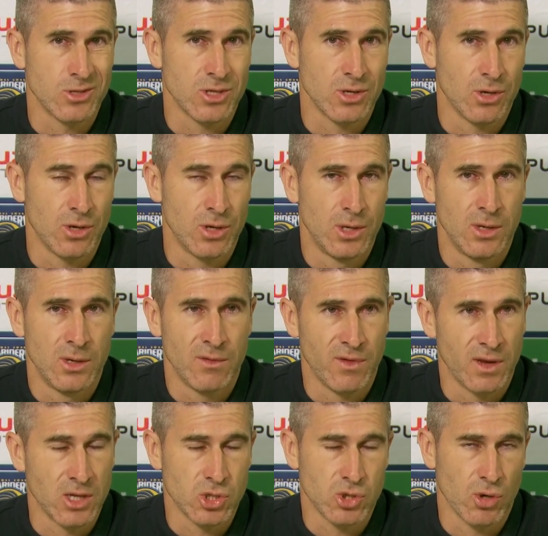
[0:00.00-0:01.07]
So
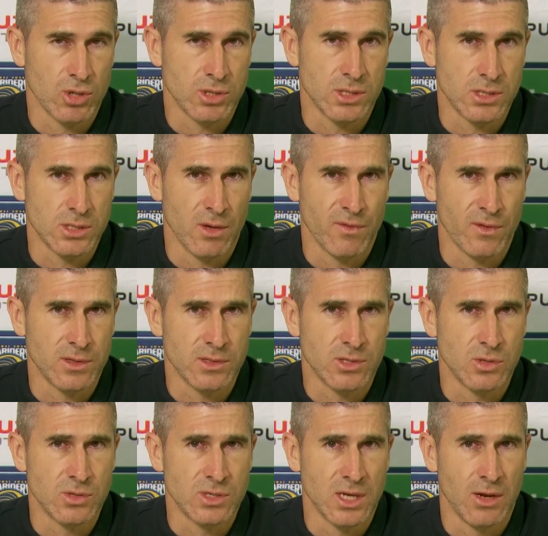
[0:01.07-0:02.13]
fingers crossed it's nothing
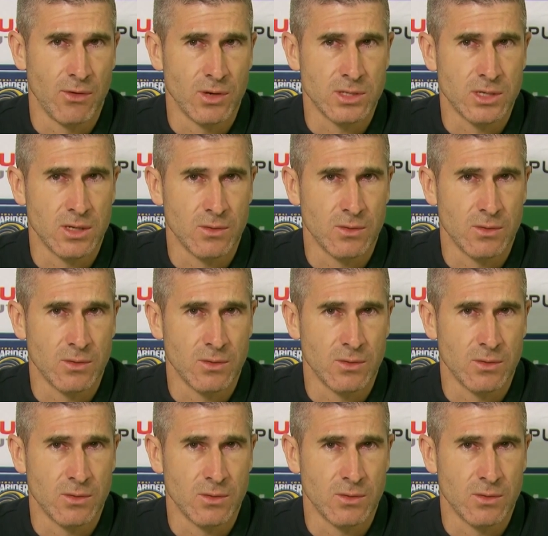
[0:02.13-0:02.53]
too serious,